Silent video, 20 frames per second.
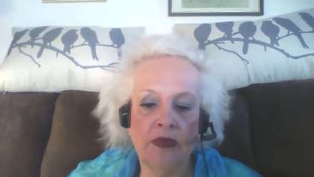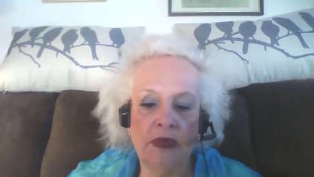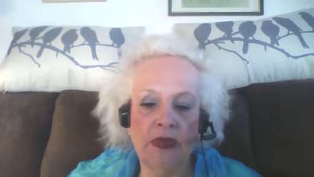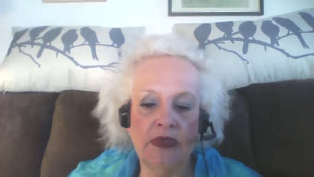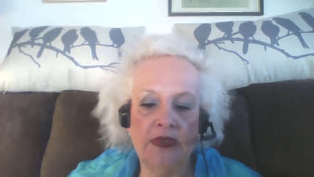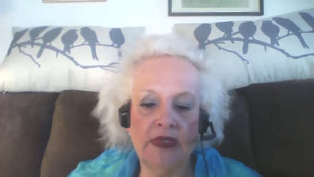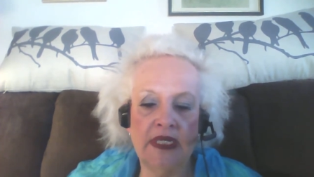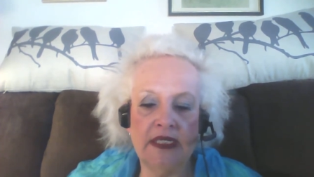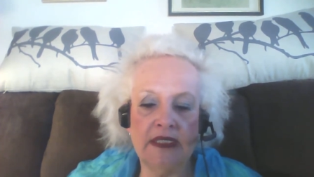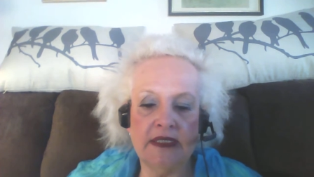
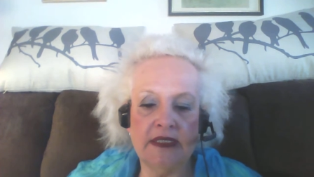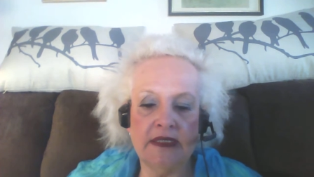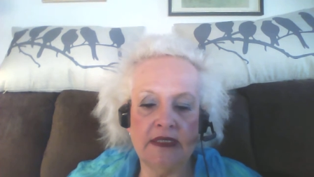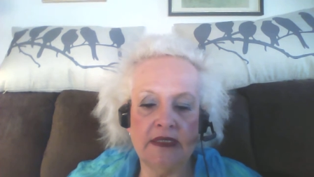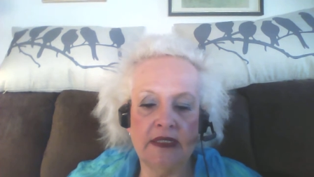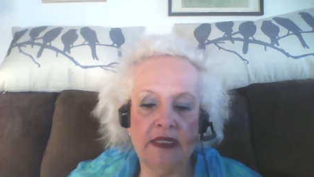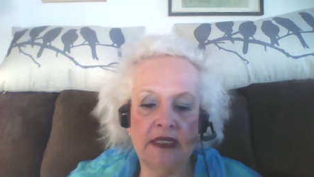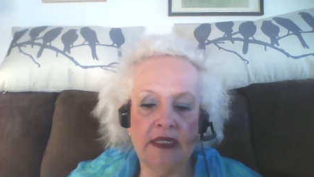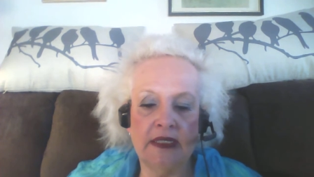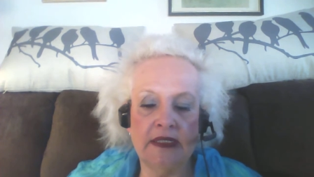this
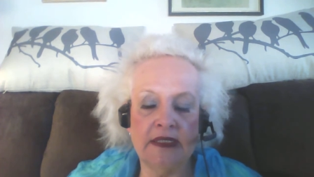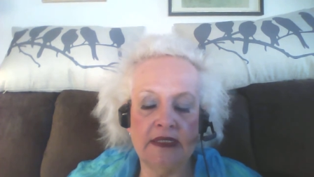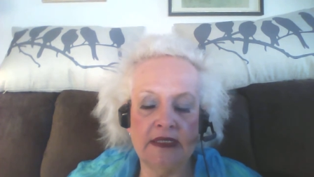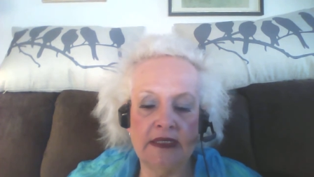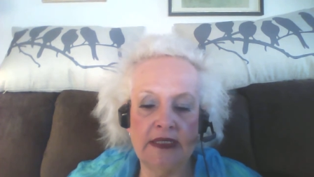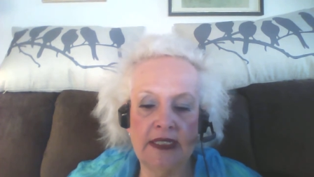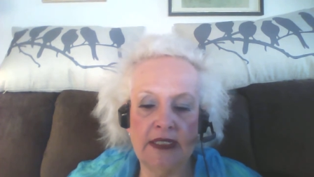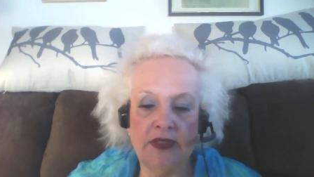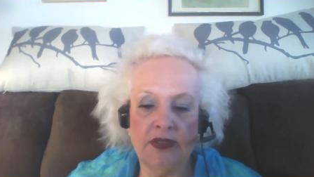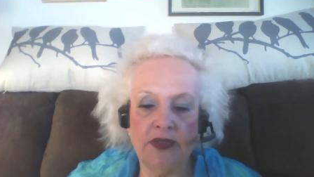is
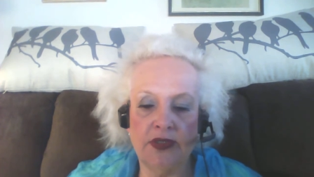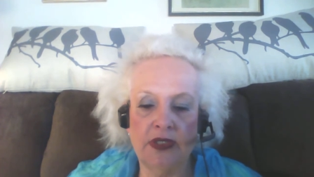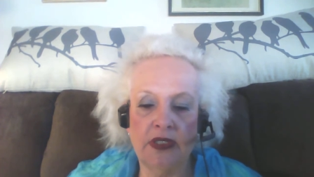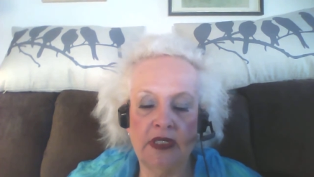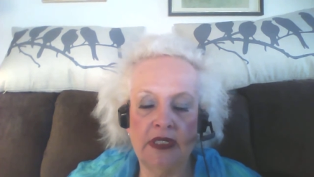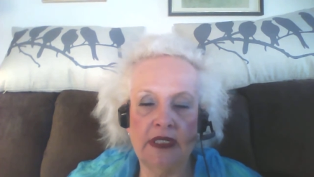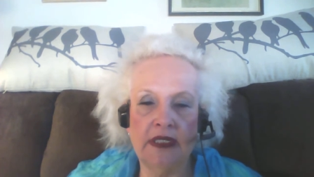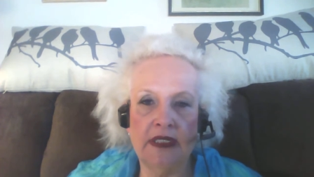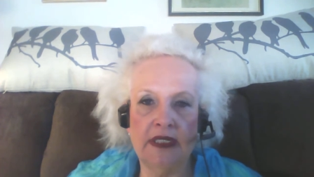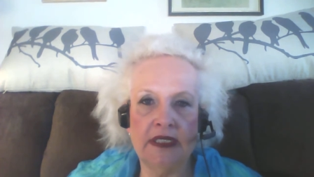
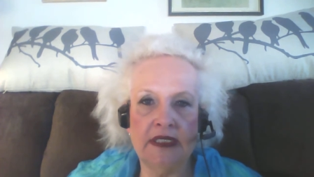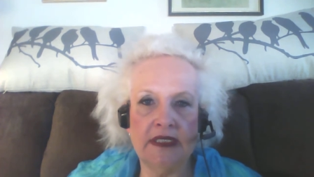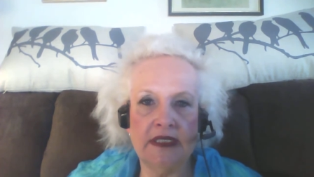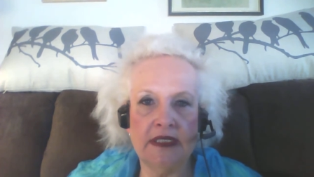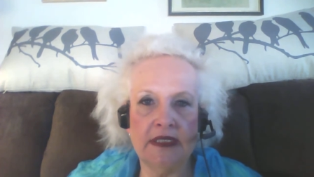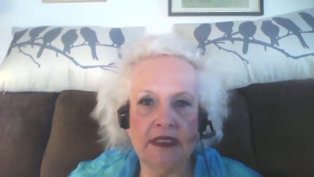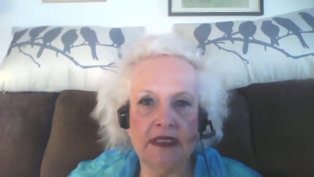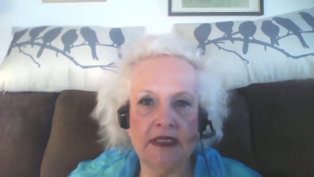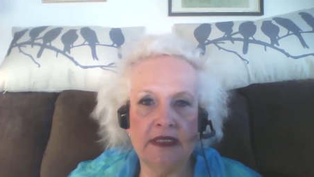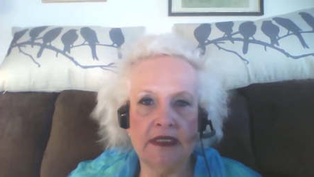literal and this
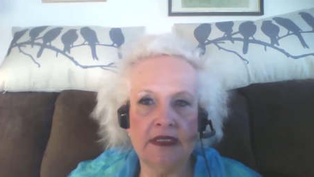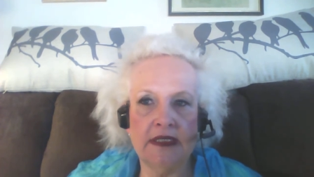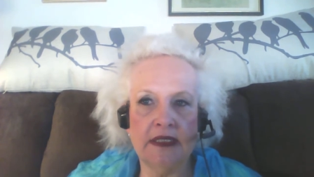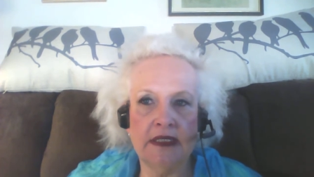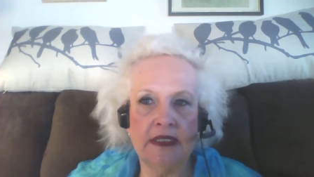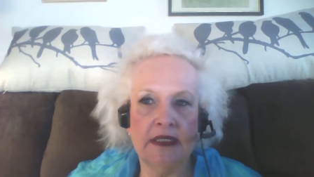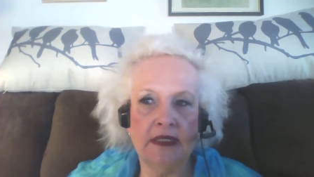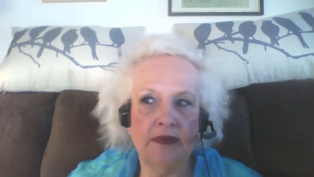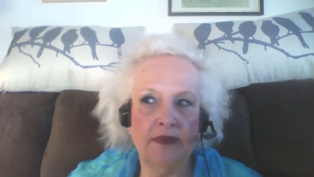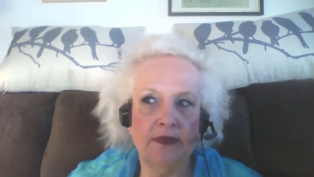is
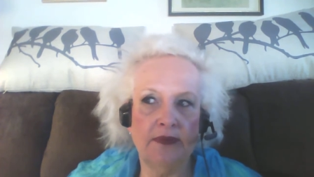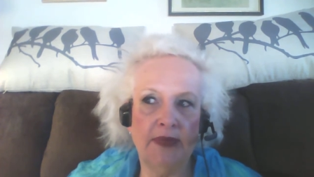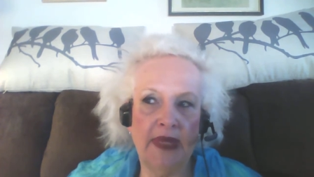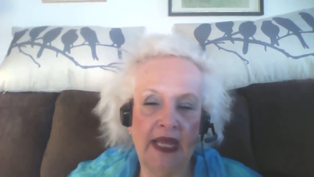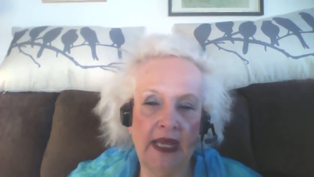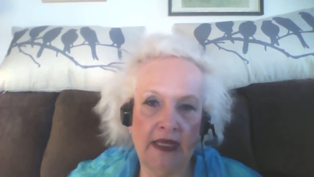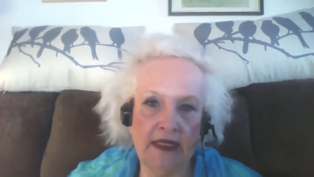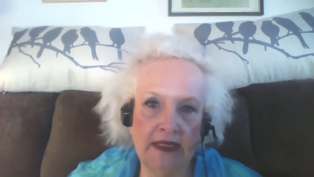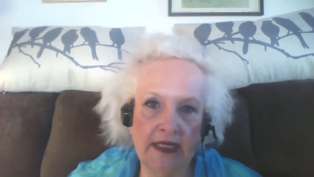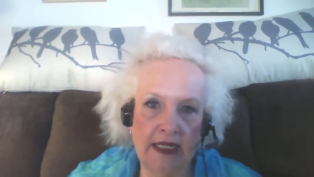
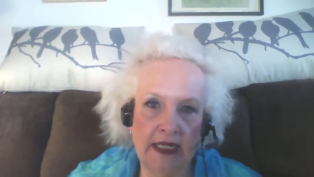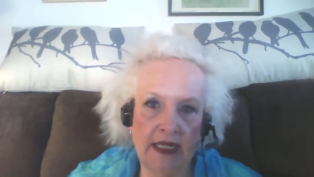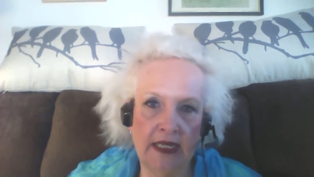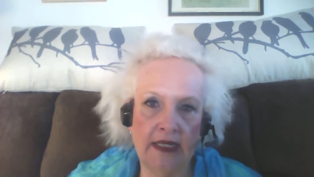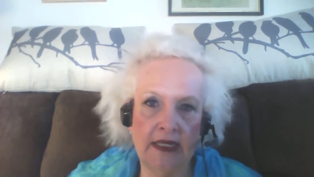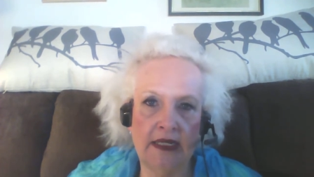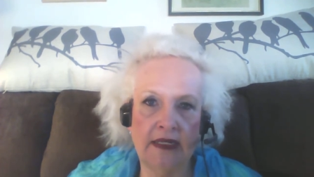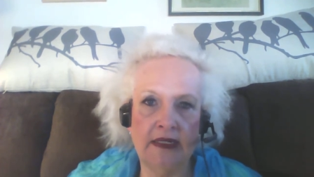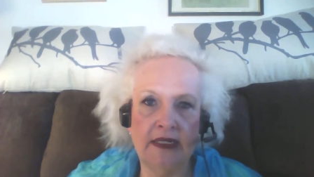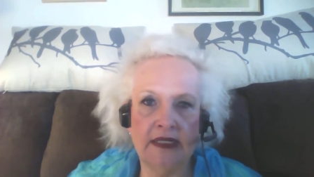back
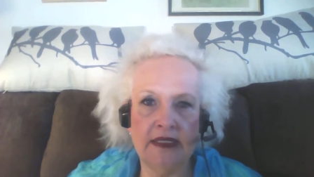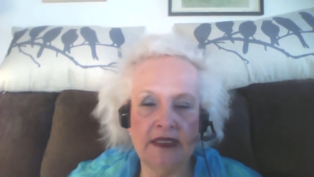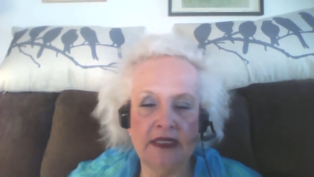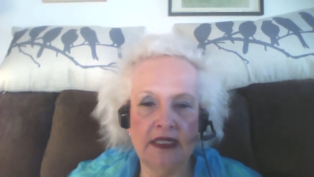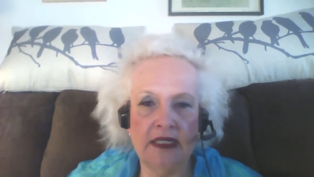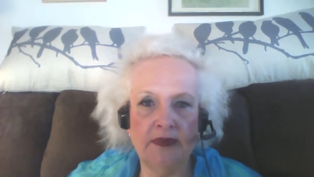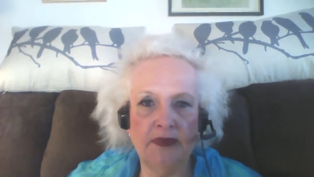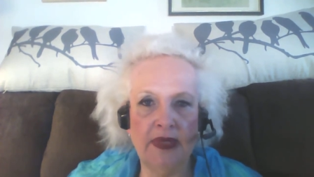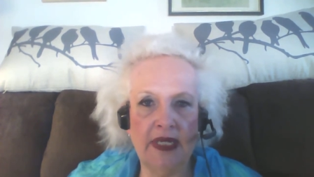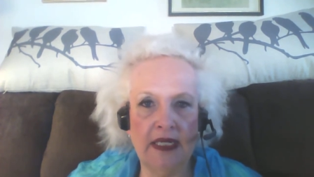then and this
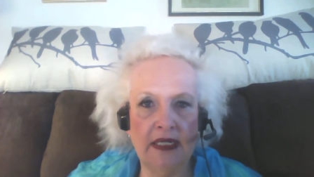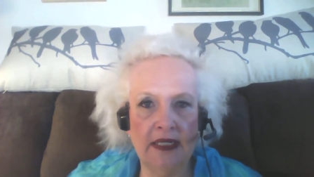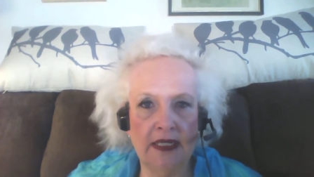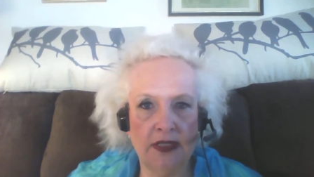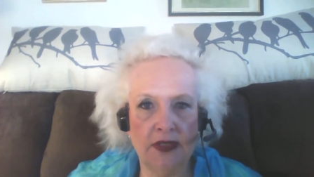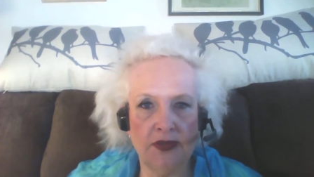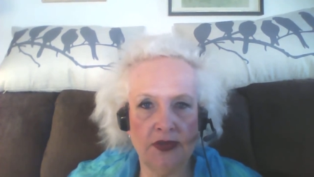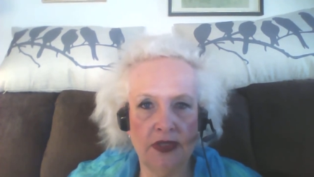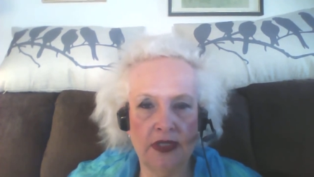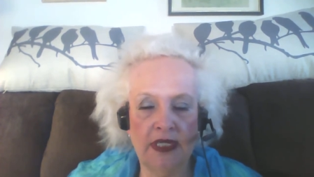can be
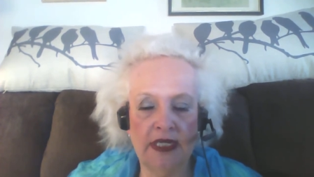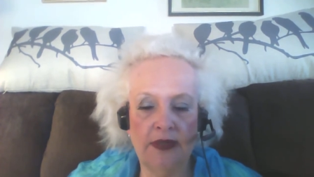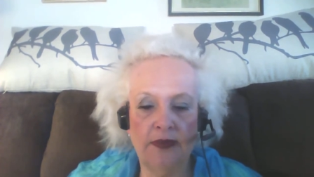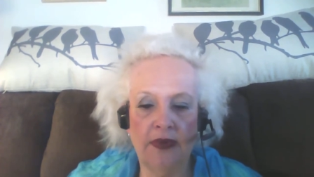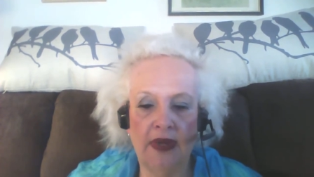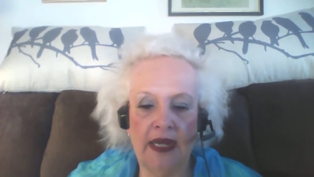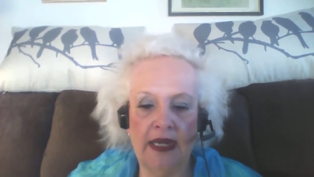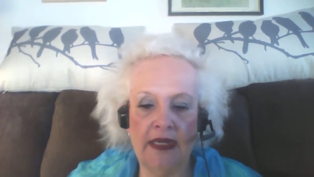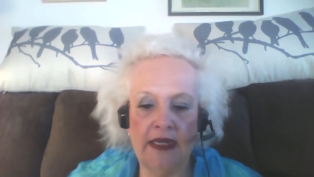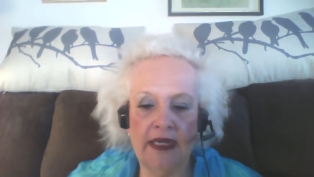literally
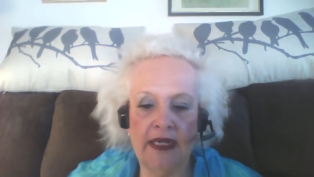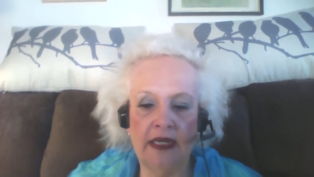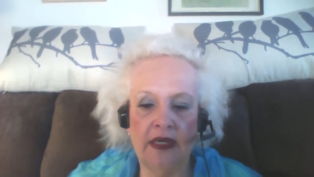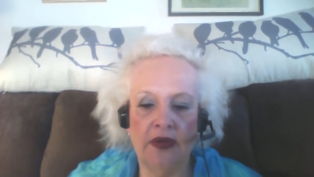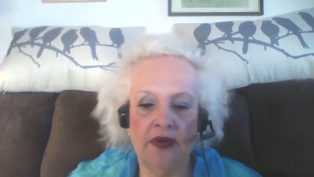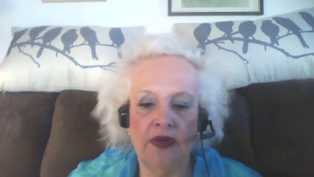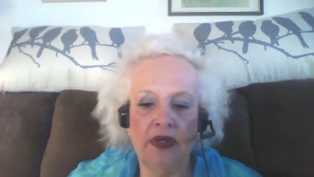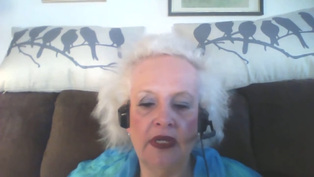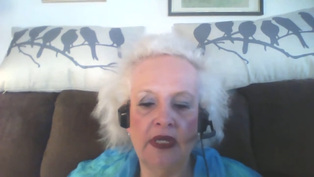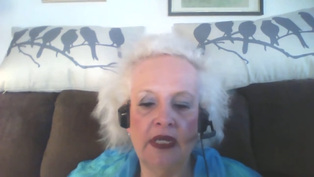right now